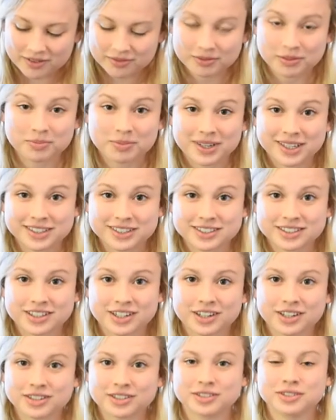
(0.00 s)
But make
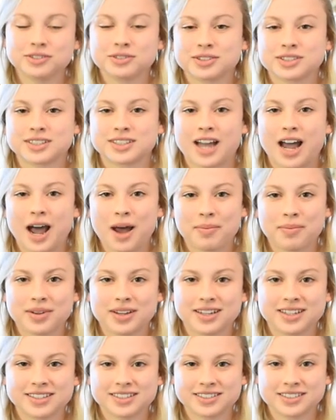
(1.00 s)
sure you stop
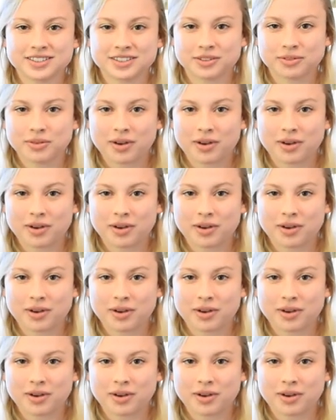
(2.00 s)
into the